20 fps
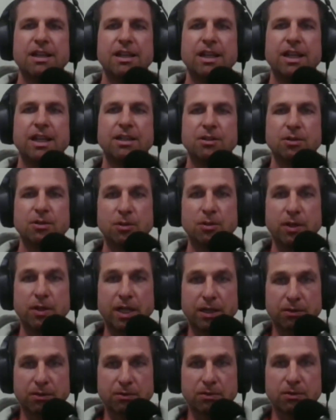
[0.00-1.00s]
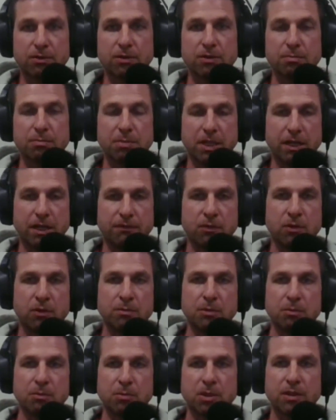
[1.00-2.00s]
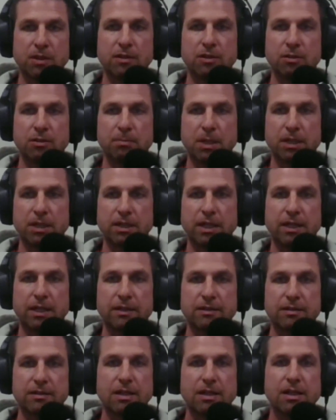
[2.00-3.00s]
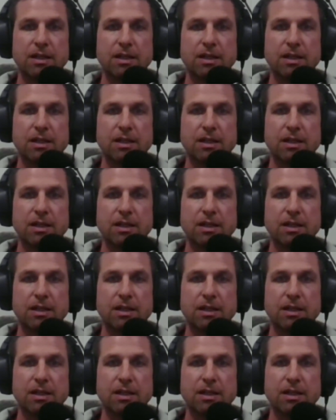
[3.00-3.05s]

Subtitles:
And you do that through your platform, your books, and your podcasts.